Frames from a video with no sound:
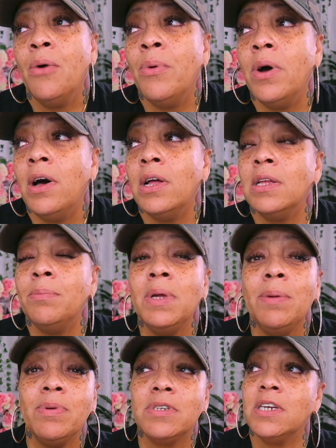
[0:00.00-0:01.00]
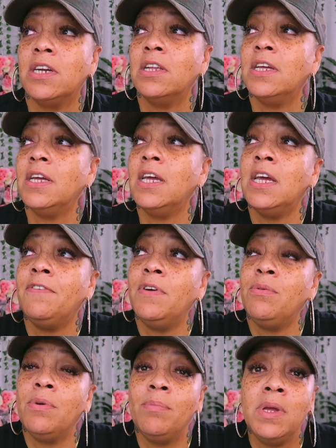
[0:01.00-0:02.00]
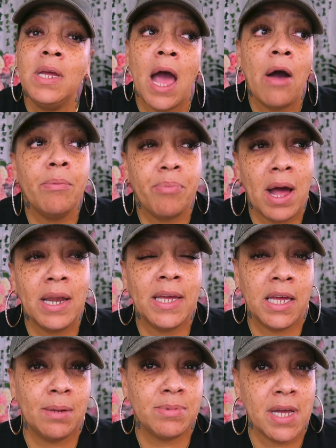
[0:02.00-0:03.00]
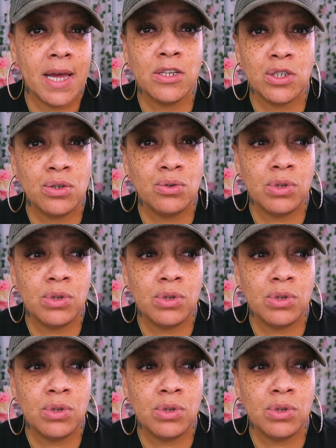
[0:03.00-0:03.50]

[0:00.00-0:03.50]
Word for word: Well, me particularly, if it were me, I would probably get uptight too,